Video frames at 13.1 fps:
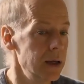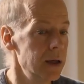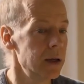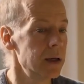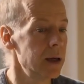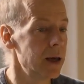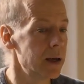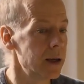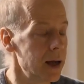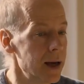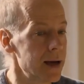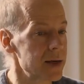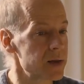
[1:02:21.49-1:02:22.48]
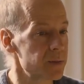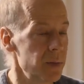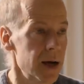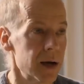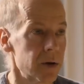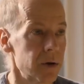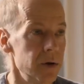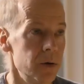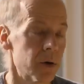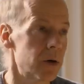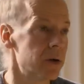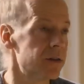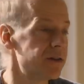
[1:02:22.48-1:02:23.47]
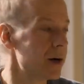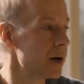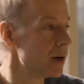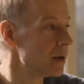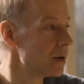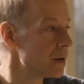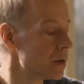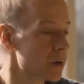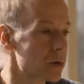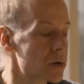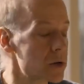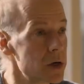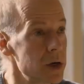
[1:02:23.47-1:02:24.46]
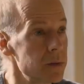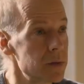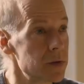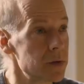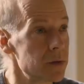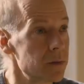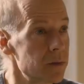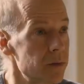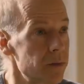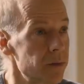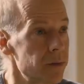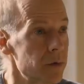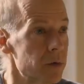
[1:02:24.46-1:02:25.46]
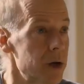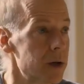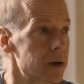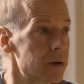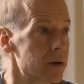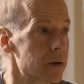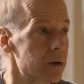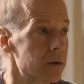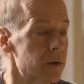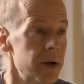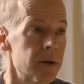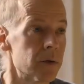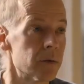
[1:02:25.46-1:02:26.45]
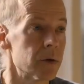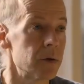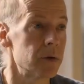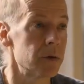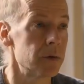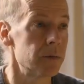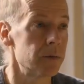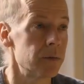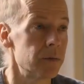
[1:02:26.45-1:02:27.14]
in and as matter you are going to find those shapes right at the root.